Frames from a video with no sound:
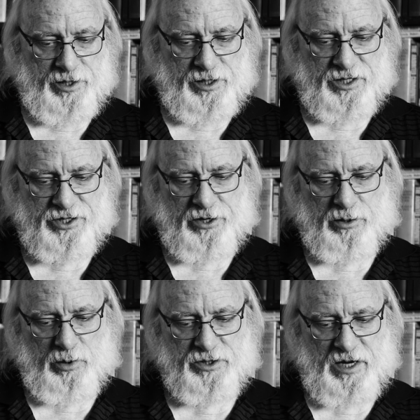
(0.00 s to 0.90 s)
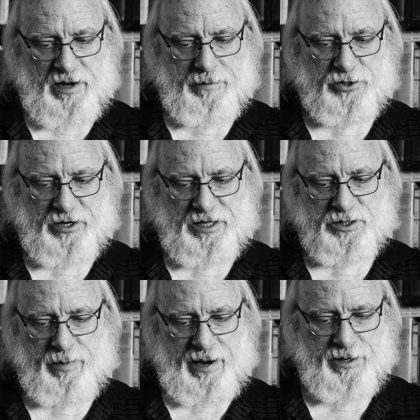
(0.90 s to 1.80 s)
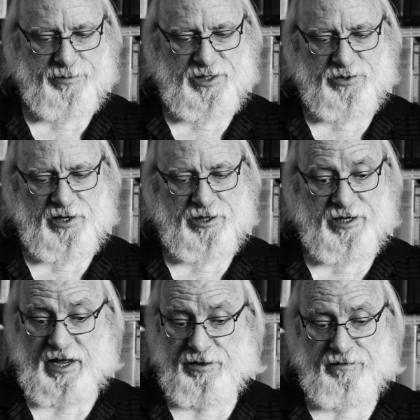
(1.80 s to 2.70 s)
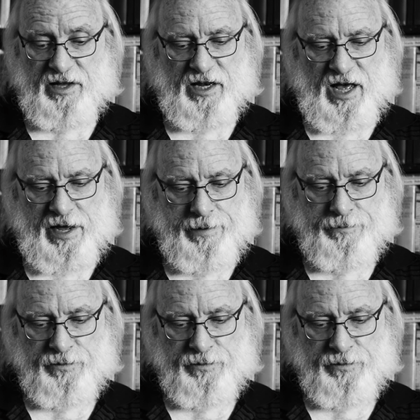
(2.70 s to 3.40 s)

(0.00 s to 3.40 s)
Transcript: that considerable time transpired between the death of Eli